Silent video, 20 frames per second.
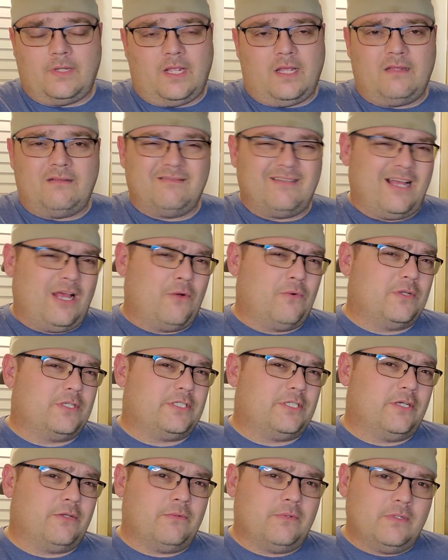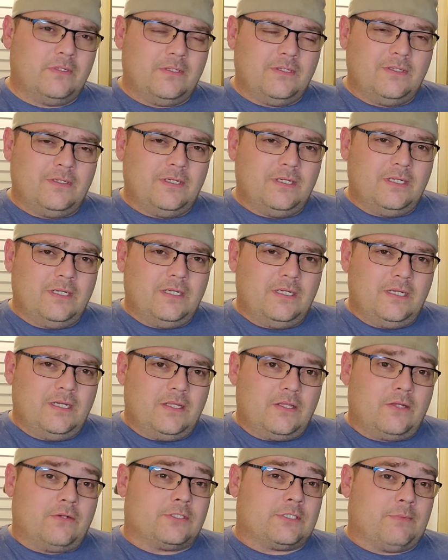Yeah, I always do.
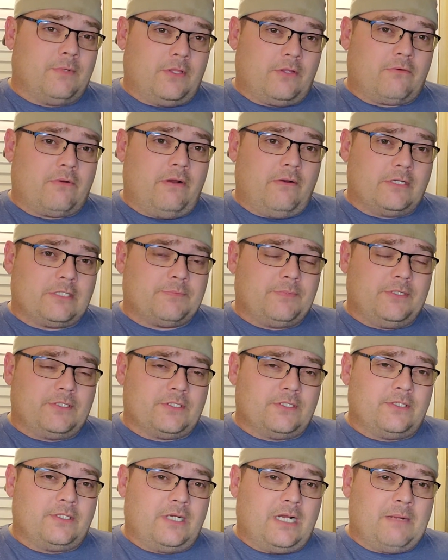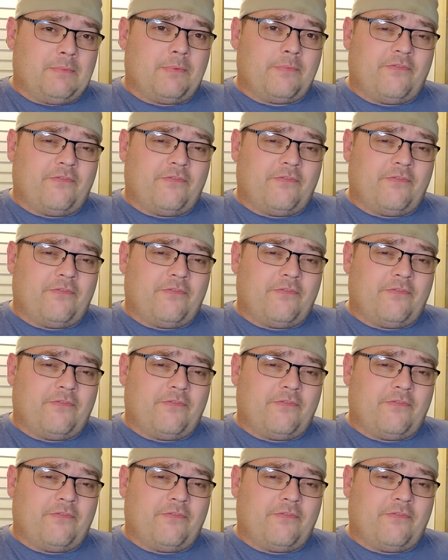There were some other great recipes on there.